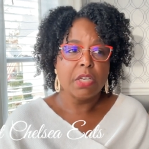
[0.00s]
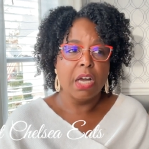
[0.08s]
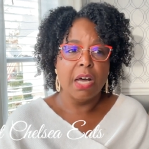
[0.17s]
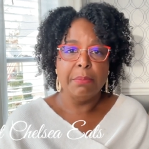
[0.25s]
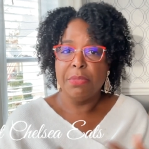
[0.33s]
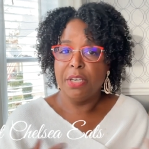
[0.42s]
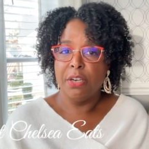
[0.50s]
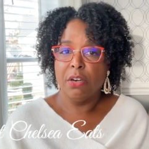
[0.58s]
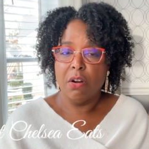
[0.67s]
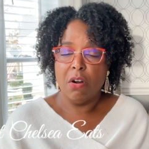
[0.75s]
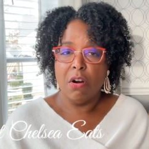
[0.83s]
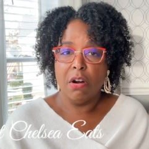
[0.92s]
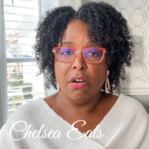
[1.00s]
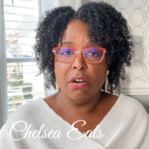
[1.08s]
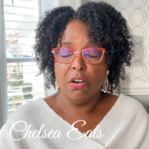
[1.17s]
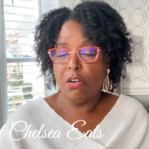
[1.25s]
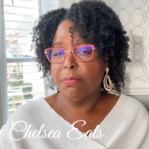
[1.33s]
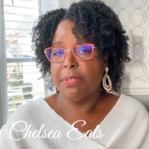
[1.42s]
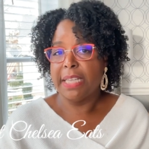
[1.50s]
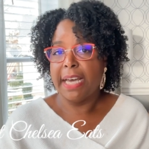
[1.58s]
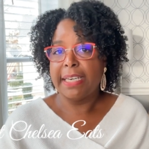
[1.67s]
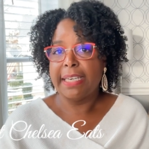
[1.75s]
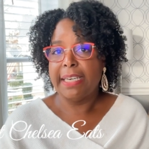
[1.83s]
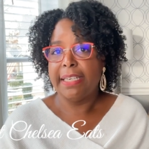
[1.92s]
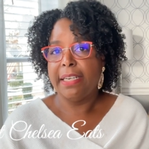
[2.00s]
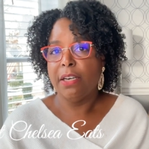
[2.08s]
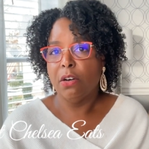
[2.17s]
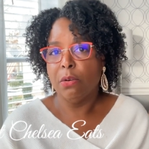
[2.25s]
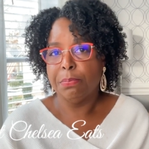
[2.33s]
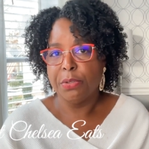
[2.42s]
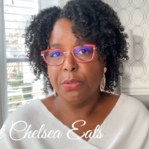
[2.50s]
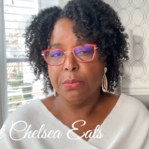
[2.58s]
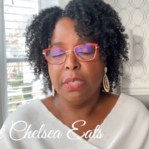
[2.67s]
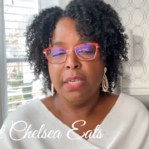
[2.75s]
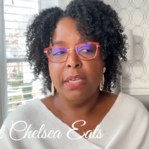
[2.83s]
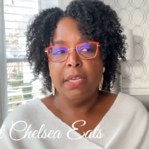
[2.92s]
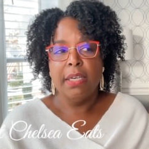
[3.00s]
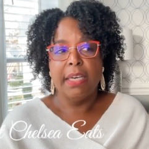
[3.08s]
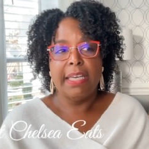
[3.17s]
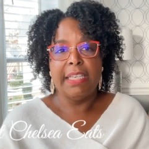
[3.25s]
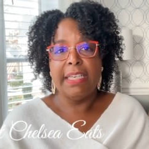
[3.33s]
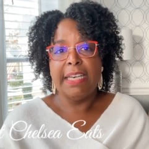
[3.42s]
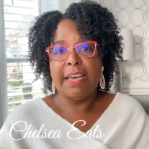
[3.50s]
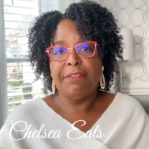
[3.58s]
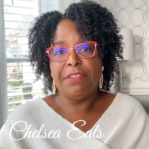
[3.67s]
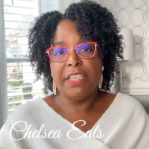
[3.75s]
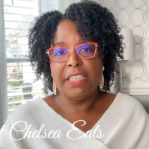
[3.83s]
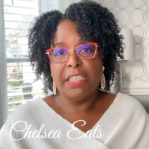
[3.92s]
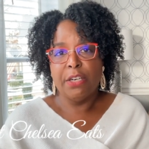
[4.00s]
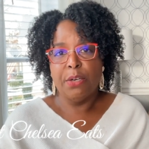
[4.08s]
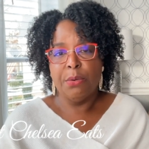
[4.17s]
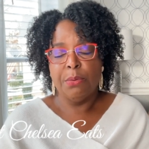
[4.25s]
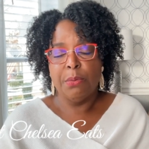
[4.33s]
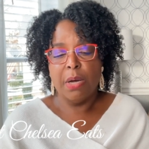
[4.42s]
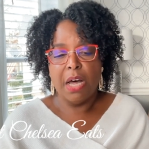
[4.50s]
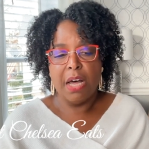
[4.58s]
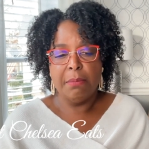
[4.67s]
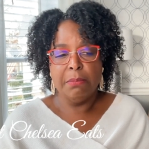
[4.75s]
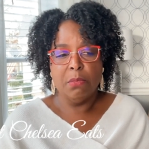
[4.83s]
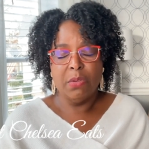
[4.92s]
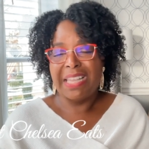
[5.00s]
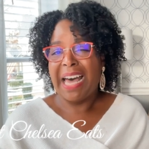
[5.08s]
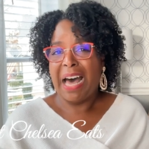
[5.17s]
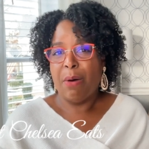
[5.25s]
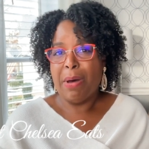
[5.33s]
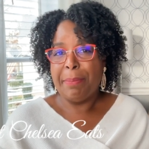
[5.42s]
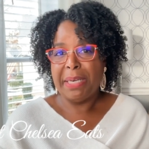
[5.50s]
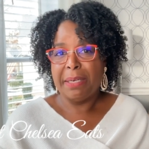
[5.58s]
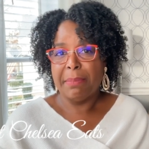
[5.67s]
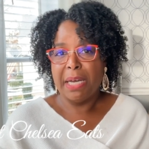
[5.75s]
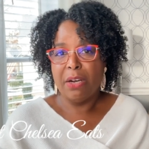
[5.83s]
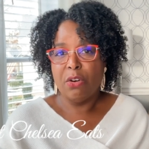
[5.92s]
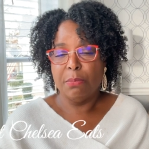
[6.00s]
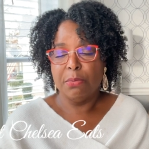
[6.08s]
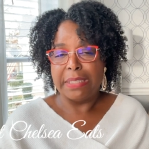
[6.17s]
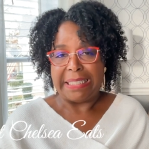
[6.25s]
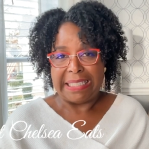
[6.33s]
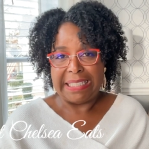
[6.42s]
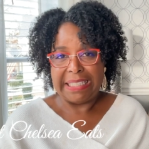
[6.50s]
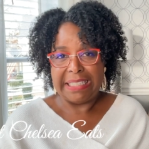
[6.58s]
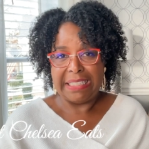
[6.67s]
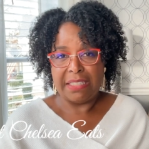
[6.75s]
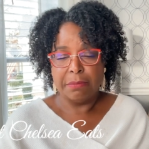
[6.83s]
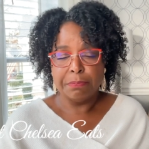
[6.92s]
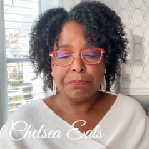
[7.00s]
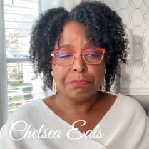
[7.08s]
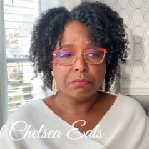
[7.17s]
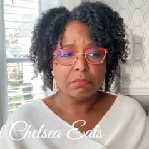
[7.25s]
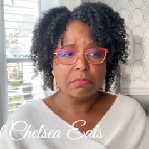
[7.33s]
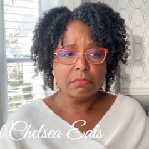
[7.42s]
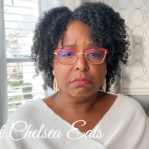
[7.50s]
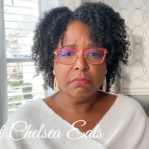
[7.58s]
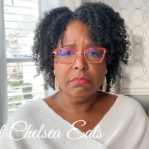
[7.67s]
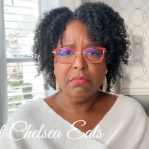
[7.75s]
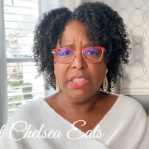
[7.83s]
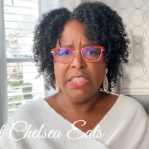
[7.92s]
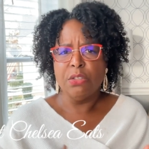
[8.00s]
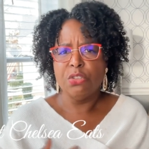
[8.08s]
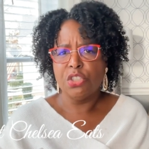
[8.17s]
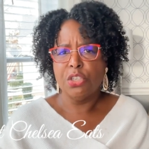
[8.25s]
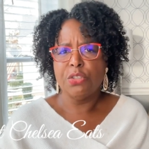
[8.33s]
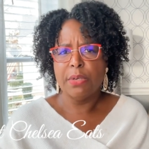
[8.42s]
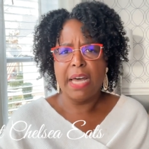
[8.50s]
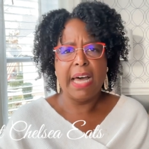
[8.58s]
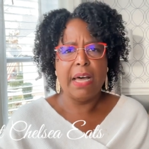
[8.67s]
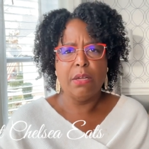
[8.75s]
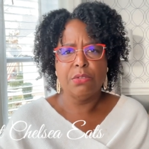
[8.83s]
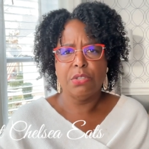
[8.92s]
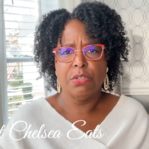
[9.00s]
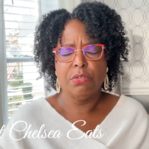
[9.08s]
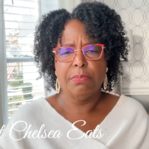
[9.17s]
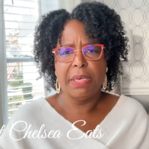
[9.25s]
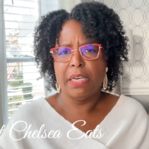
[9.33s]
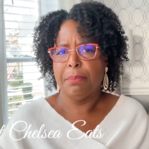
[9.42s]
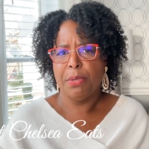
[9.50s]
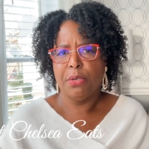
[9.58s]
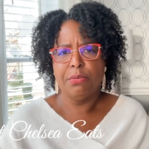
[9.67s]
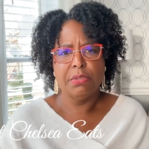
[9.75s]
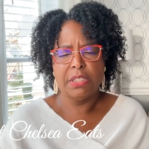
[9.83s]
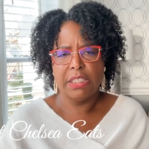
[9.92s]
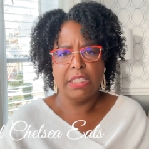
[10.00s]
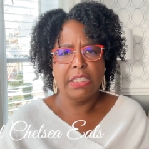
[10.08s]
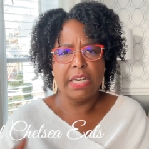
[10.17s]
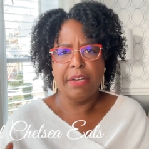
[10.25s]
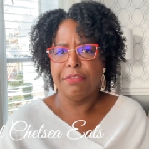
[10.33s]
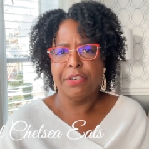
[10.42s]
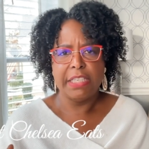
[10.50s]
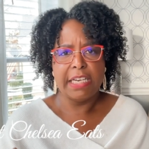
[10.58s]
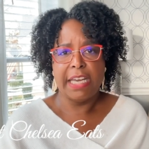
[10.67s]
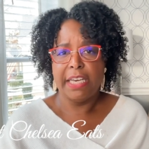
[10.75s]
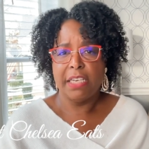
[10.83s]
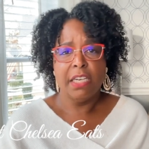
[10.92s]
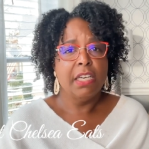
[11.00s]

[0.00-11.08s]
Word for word: um, there are herbs that can help you. And in that video um, with how I make my herbal teas, it'll show you how to make a potent tea every day